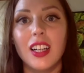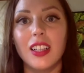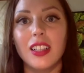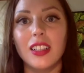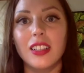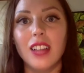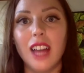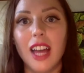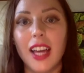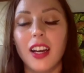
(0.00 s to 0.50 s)

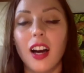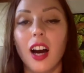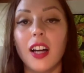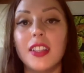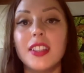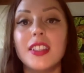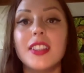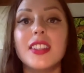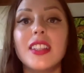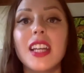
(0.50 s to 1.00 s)
like
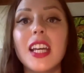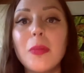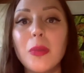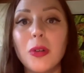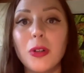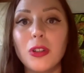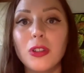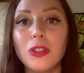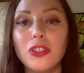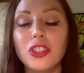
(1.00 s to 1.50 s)

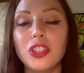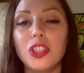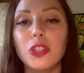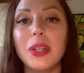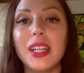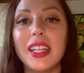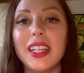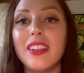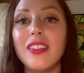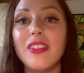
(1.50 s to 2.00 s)
unstable to
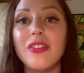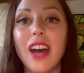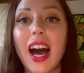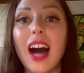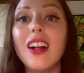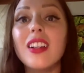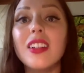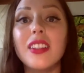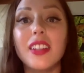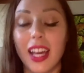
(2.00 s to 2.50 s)

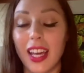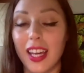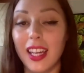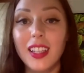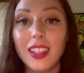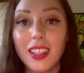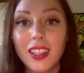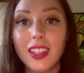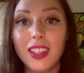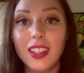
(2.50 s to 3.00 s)
invalidate
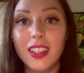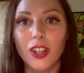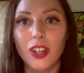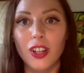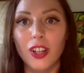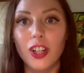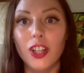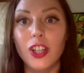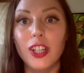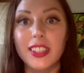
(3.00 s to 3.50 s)

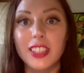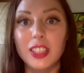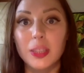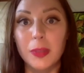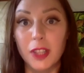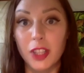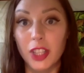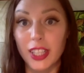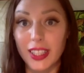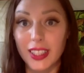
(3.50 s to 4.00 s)
her
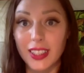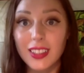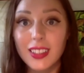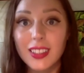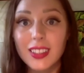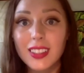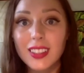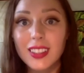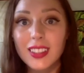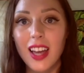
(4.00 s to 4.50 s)

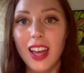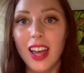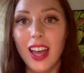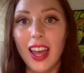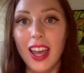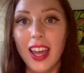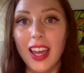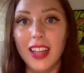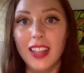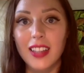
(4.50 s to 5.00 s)
experience
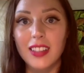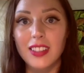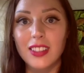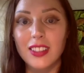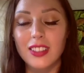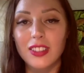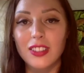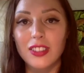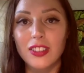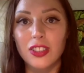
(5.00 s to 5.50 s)
and
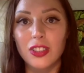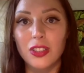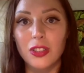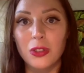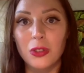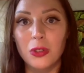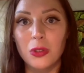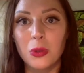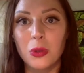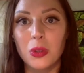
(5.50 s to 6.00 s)

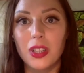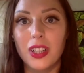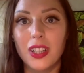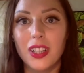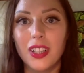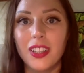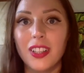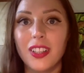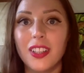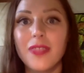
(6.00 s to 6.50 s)
to
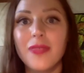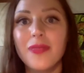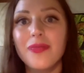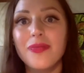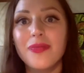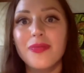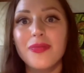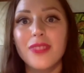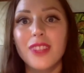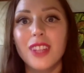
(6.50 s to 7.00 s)

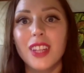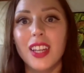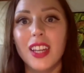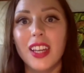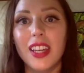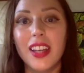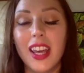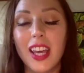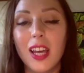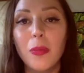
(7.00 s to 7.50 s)

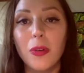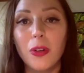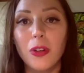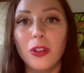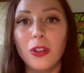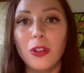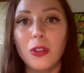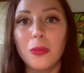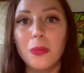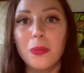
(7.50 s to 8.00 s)

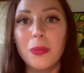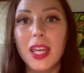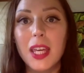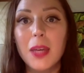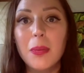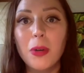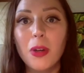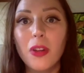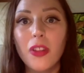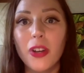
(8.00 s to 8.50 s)
enable
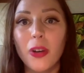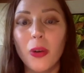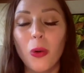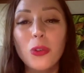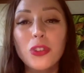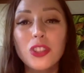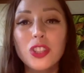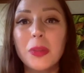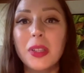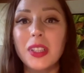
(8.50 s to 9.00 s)
people that
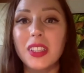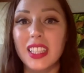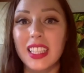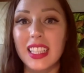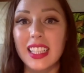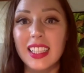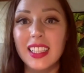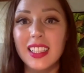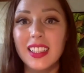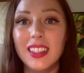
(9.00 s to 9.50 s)

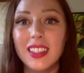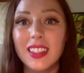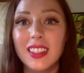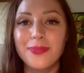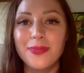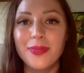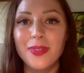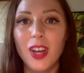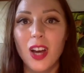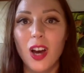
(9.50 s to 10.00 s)
ultimately
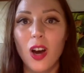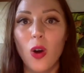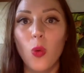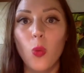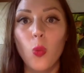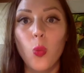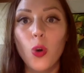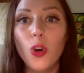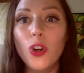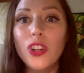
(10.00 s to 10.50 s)

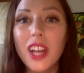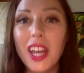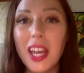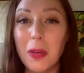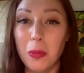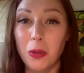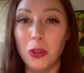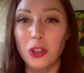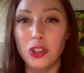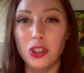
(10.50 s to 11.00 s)
weren't
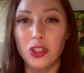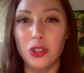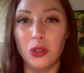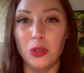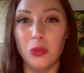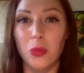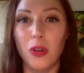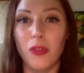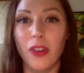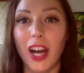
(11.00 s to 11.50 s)
able to
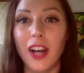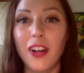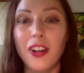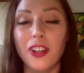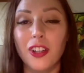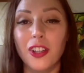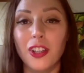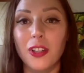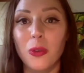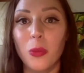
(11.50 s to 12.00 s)
provide
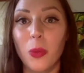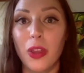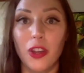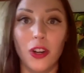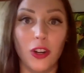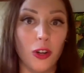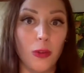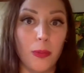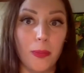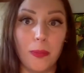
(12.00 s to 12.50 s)
her with
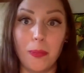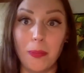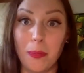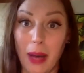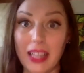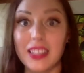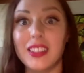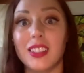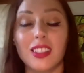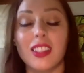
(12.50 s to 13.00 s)
her
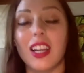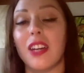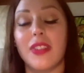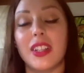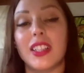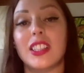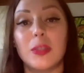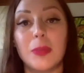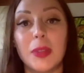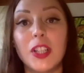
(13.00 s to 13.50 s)
best life
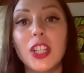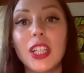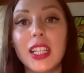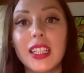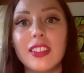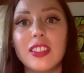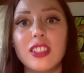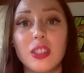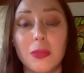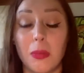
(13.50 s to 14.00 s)

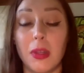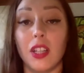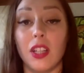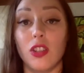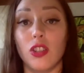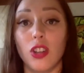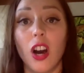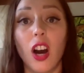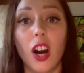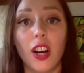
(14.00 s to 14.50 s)
experience to be in
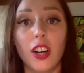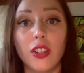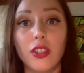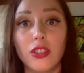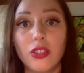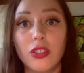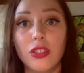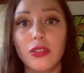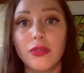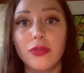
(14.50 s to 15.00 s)

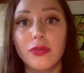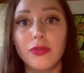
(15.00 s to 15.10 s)
charge